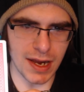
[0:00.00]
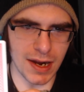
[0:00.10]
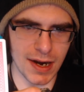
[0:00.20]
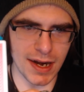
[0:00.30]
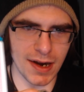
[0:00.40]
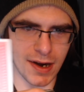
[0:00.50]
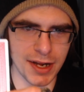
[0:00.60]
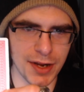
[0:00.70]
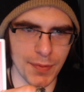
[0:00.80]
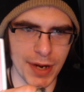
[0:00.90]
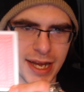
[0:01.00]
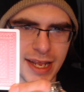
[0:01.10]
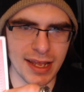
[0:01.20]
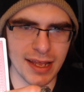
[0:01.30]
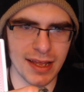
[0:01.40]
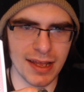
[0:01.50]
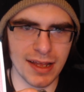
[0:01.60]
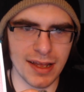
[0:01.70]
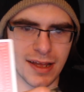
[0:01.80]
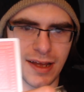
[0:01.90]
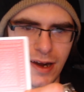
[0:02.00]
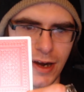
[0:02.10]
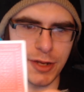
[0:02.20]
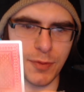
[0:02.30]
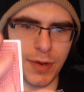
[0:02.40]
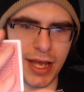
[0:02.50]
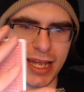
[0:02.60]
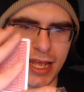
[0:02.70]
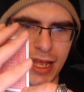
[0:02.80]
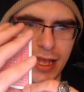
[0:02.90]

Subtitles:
Alright, are you ready? Are you ready?